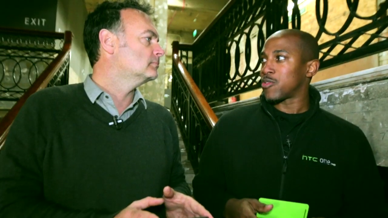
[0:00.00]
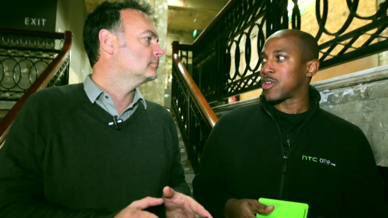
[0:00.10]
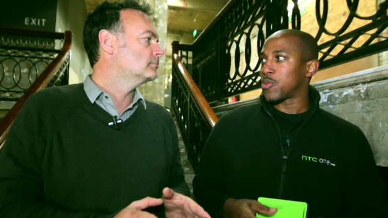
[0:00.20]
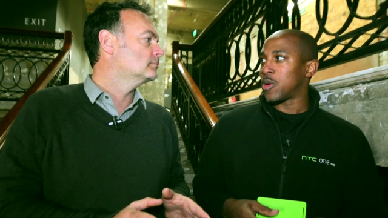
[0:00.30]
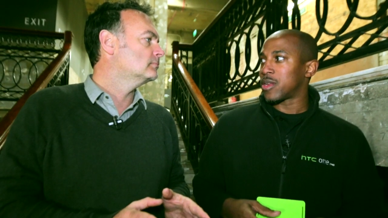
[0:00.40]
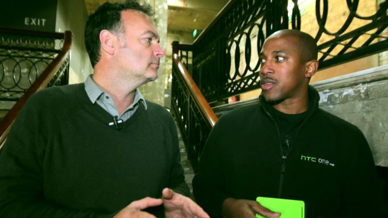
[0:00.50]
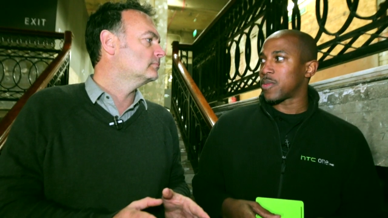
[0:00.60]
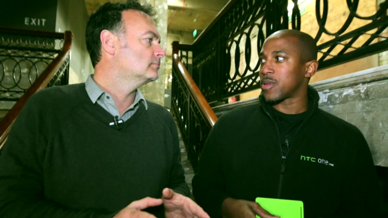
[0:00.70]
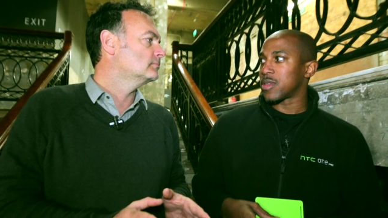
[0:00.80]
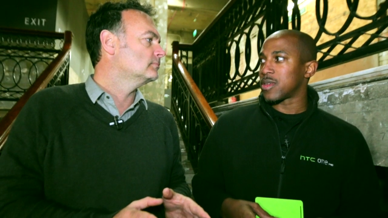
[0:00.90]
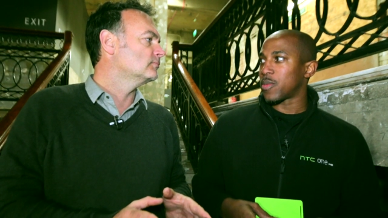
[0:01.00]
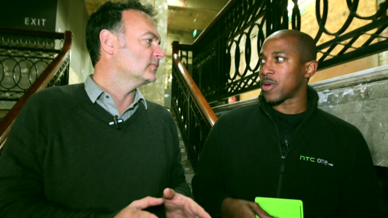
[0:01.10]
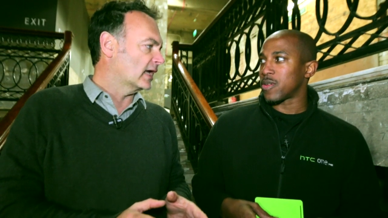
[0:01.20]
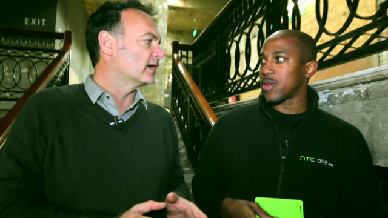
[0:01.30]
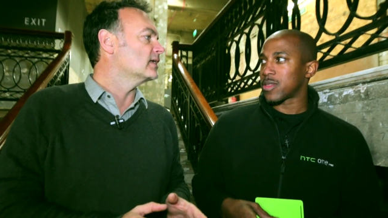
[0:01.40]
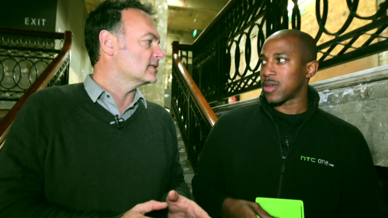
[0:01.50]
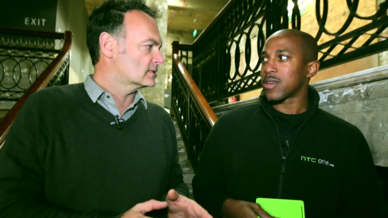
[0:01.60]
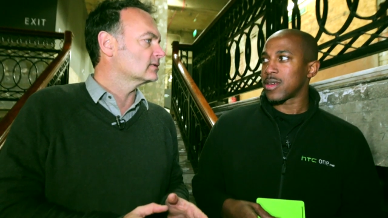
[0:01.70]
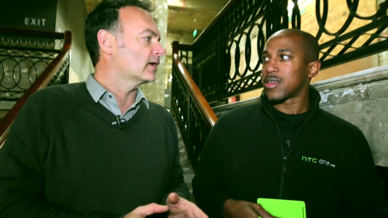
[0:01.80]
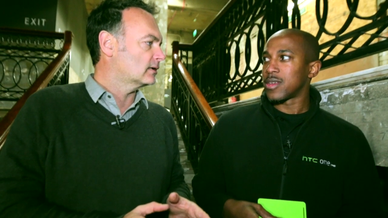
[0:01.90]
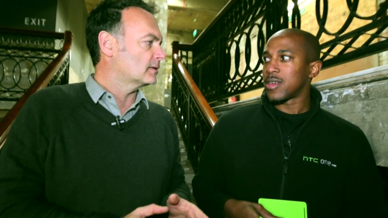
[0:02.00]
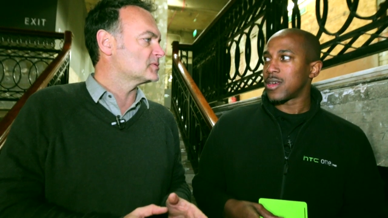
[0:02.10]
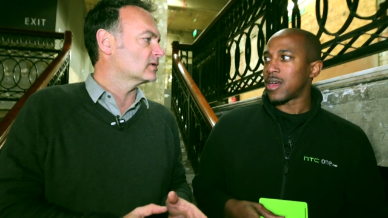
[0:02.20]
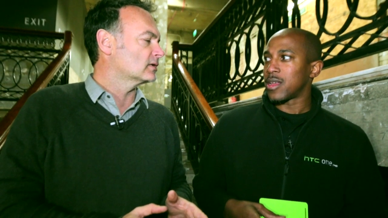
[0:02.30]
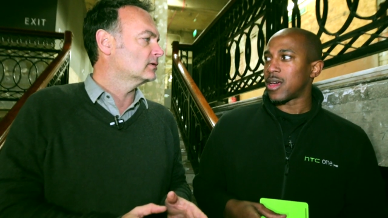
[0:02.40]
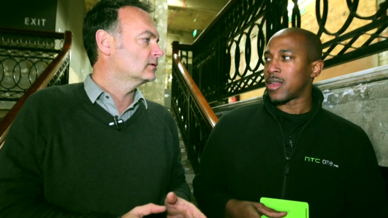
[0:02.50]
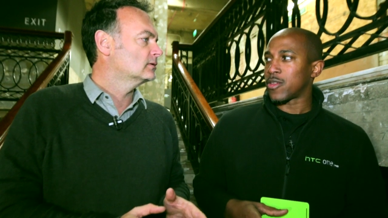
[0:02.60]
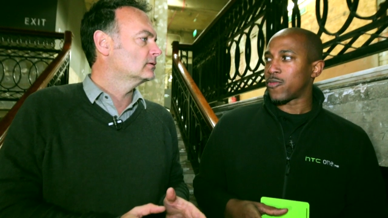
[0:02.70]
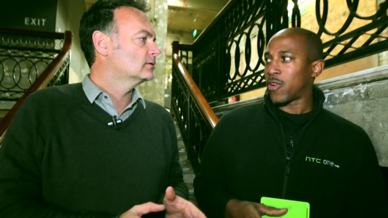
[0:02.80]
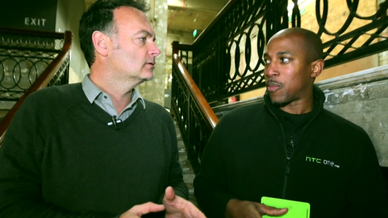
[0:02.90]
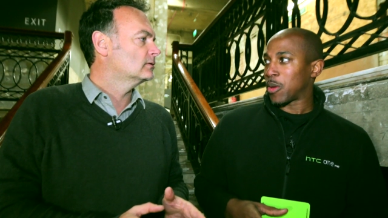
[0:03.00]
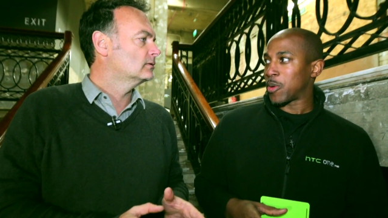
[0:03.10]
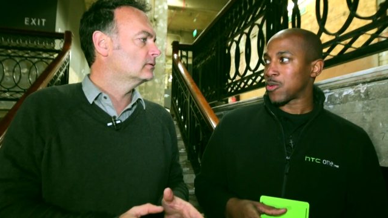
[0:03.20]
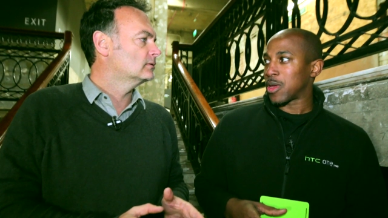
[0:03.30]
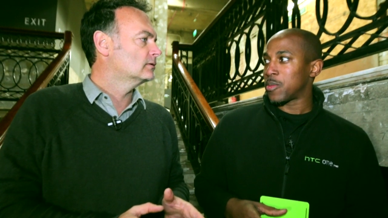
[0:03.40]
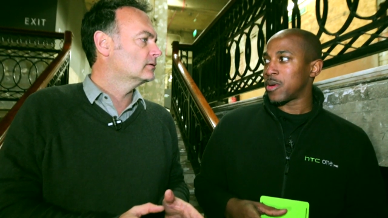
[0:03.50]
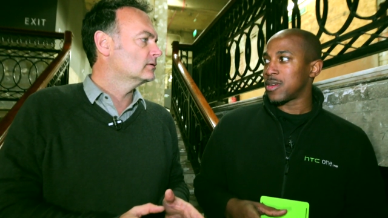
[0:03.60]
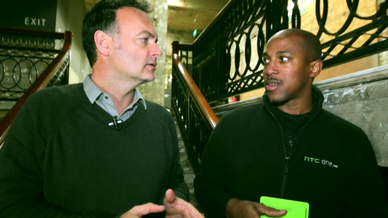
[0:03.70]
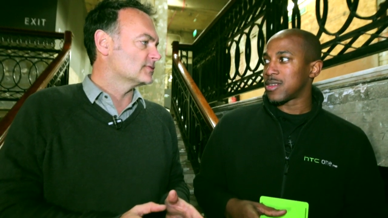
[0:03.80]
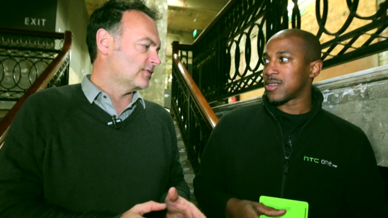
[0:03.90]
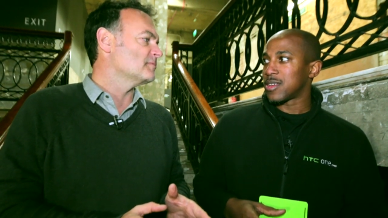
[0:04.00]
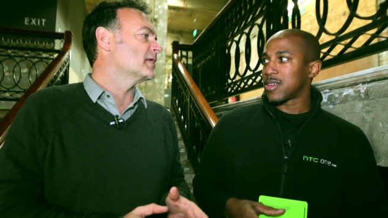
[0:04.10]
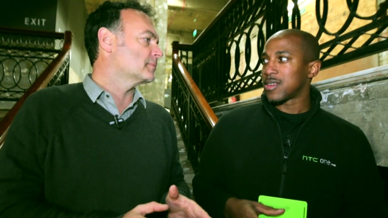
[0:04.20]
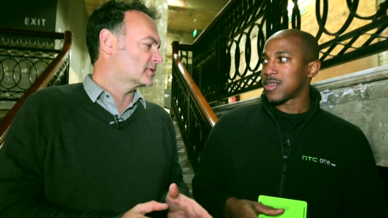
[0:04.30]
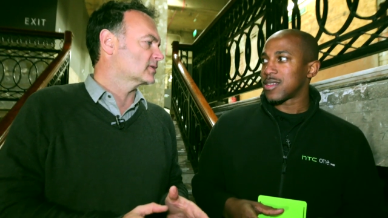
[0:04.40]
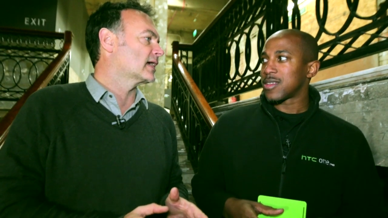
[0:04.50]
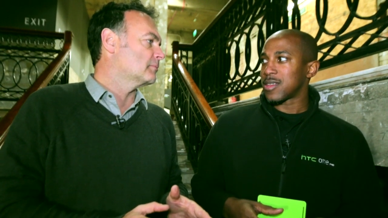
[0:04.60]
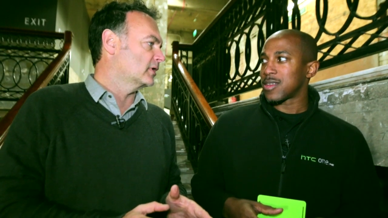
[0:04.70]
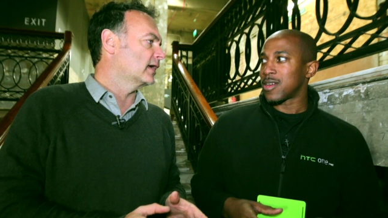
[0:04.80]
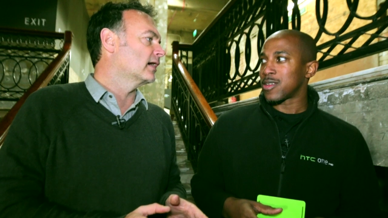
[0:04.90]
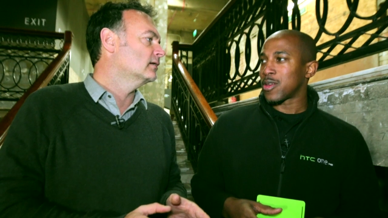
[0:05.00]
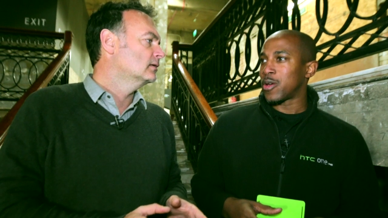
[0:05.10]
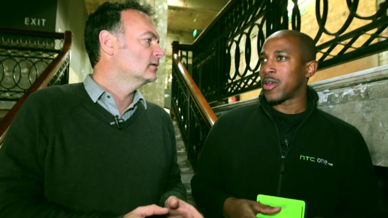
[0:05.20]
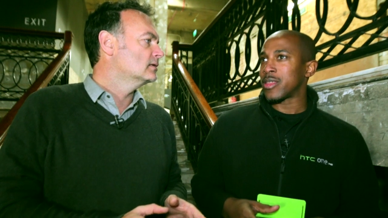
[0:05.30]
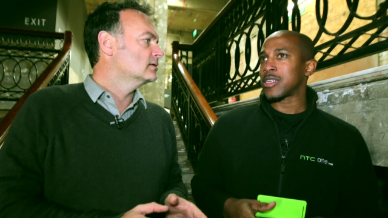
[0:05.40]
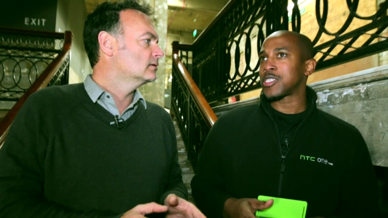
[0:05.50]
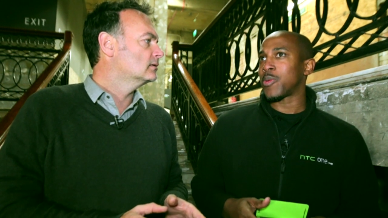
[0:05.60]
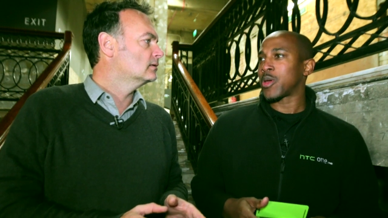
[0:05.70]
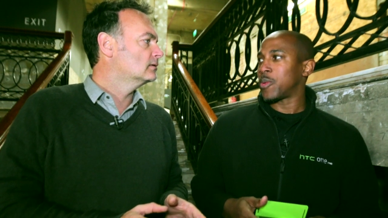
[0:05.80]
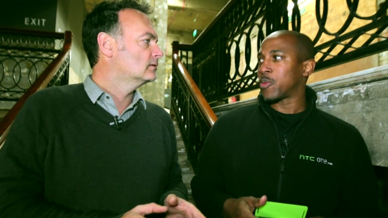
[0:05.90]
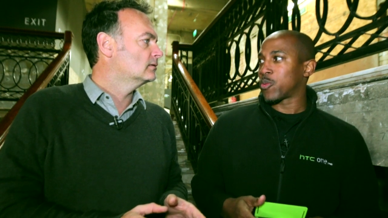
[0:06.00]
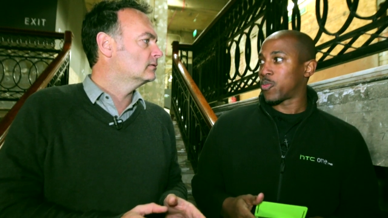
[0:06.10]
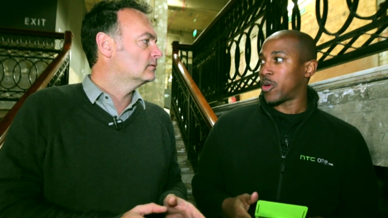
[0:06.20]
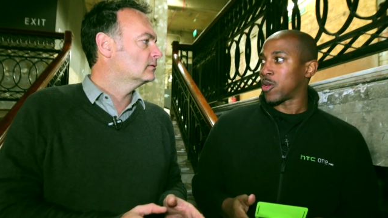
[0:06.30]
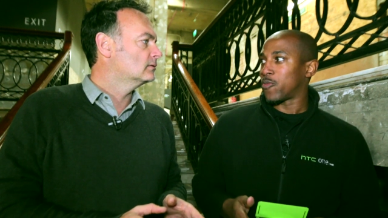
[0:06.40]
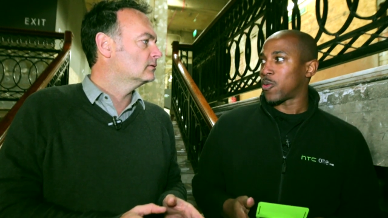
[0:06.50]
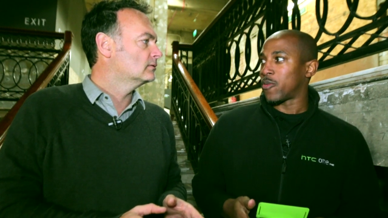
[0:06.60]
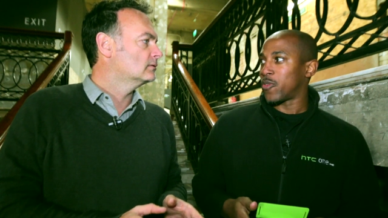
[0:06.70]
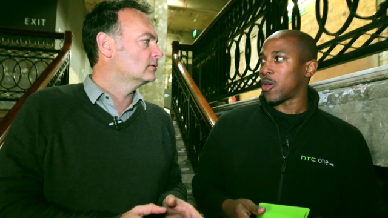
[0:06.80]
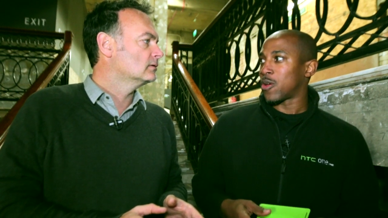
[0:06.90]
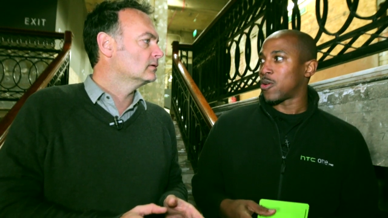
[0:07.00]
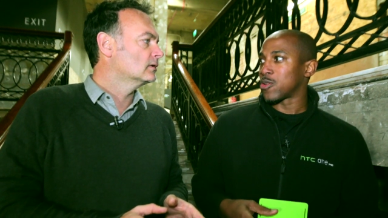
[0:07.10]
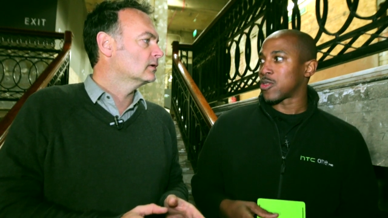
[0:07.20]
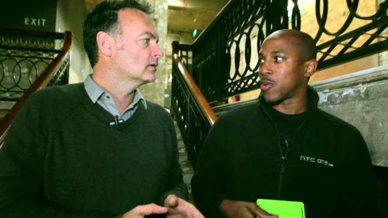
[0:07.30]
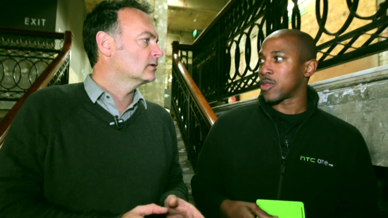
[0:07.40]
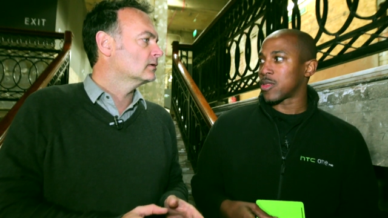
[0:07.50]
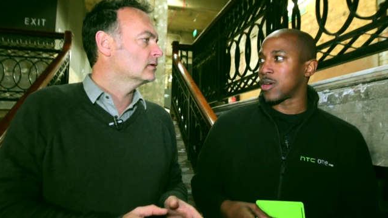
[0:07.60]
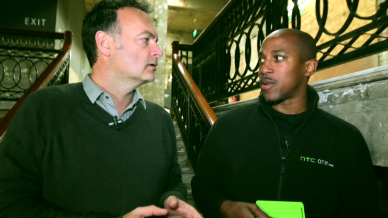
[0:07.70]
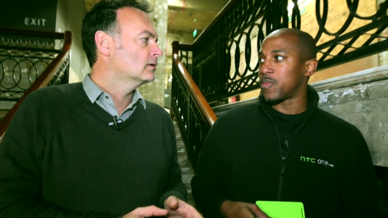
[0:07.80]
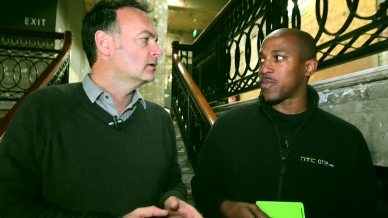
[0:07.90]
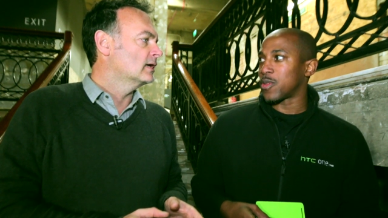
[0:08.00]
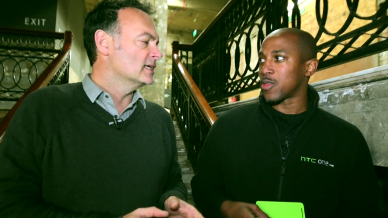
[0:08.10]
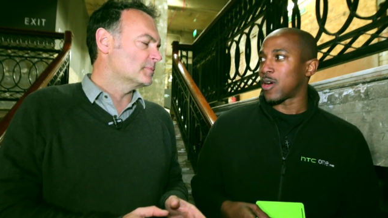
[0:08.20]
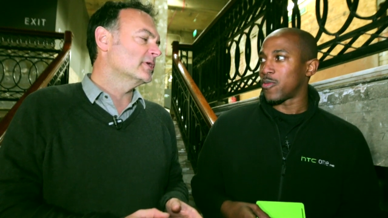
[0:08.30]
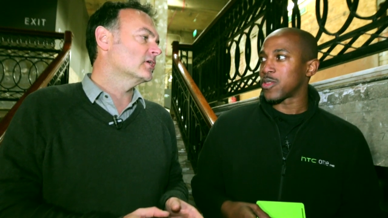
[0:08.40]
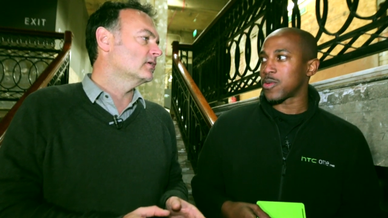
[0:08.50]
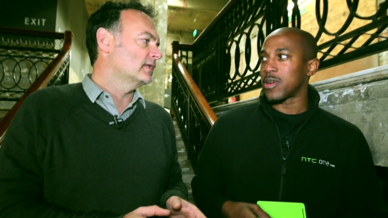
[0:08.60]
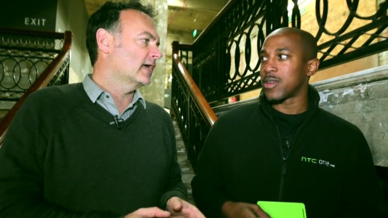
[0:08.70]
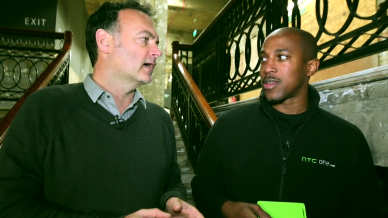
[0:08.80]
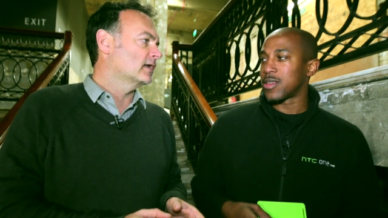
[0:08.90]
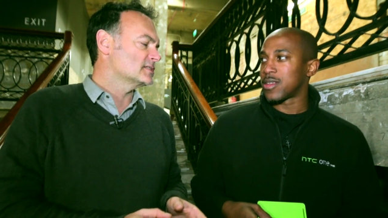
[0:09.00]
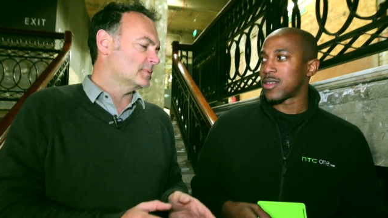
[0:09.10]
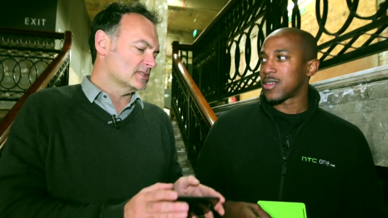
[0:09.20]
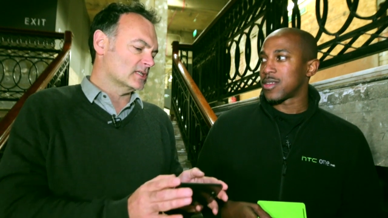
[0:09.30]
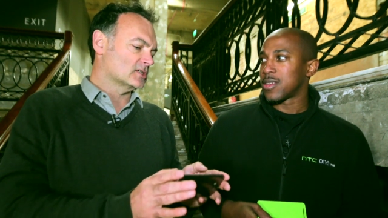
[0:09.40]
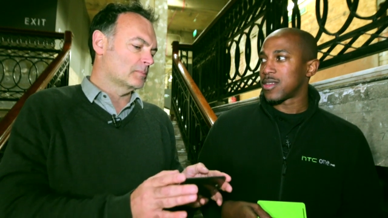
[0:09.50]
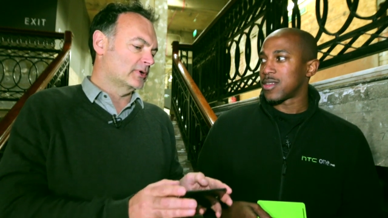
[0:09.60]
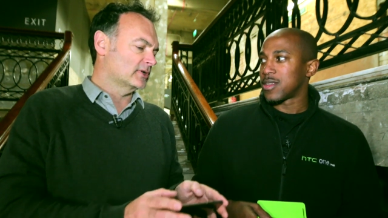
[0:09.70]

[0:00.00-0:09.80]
Speaker 1: degrees wide. Am I, am correct? Yeah, okay. Yeah, absolutely. And it's a five megapixel camera.
Speaker 2: It's five megapixel camera. Yeah. yeah.
Speaker 1: So it's actually probably going to be pretty good for what video calls as well as um. It's pretty good. Well. Yeah,
Speaker 2: and it's, it's, it's got